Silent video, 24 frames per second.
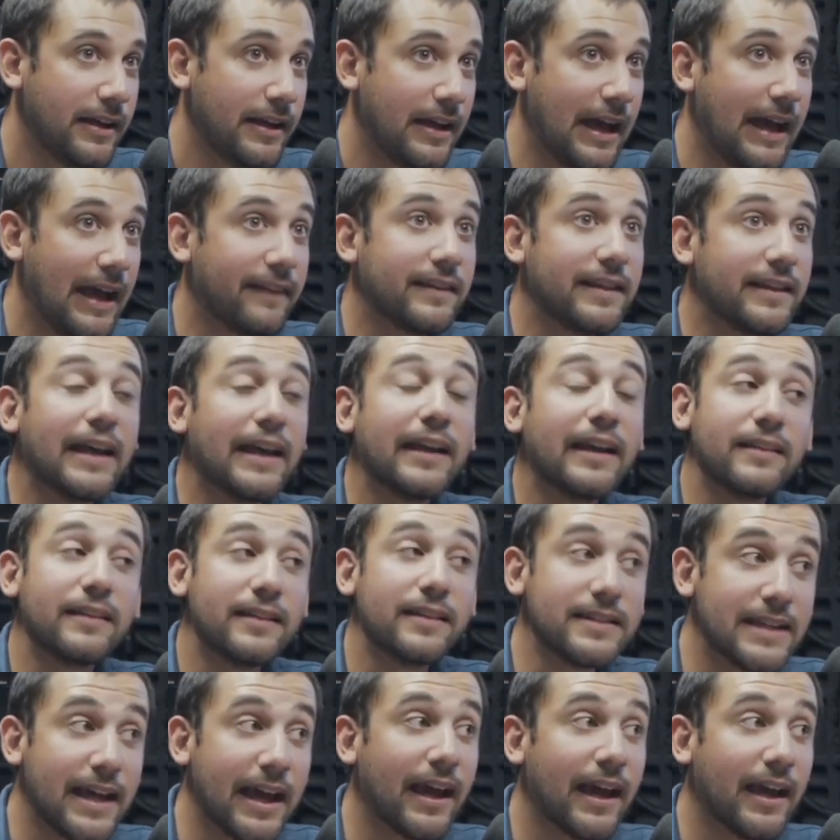at the end of the
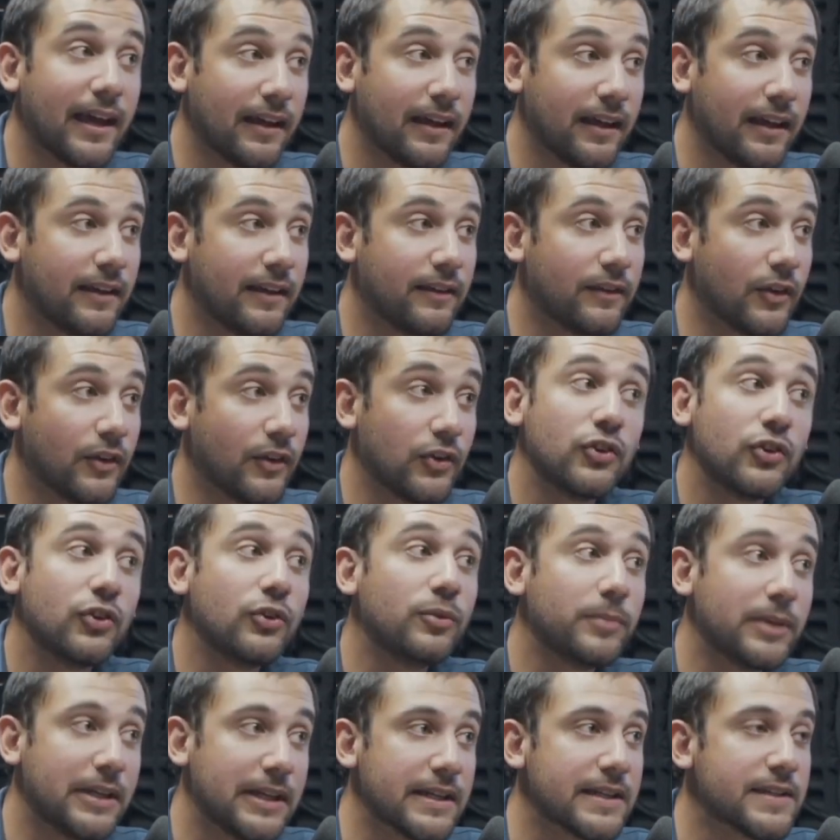day, is a
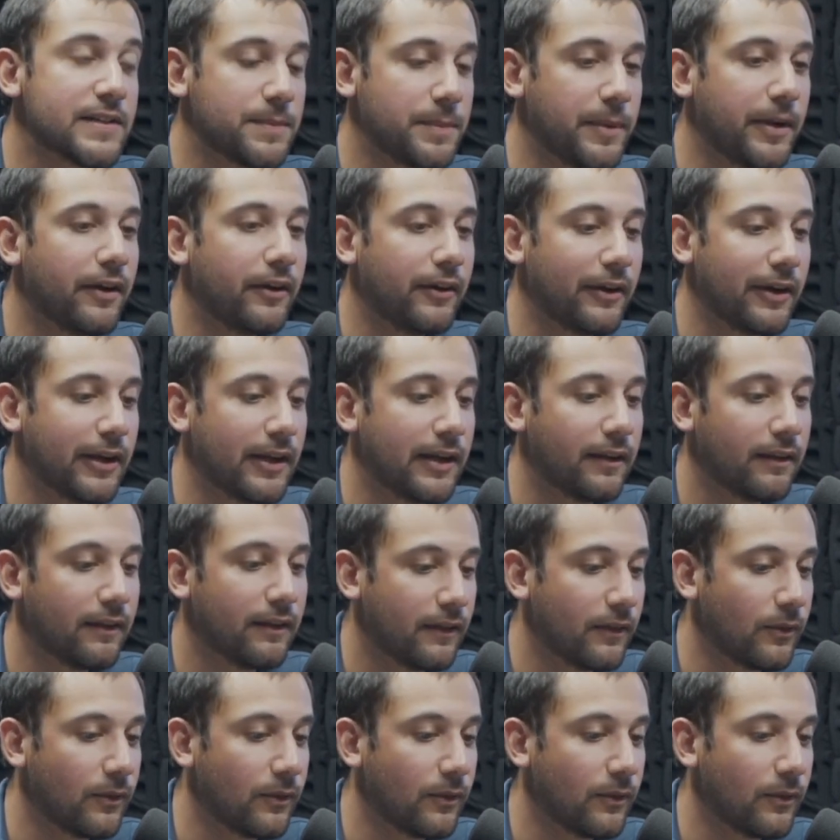human experience.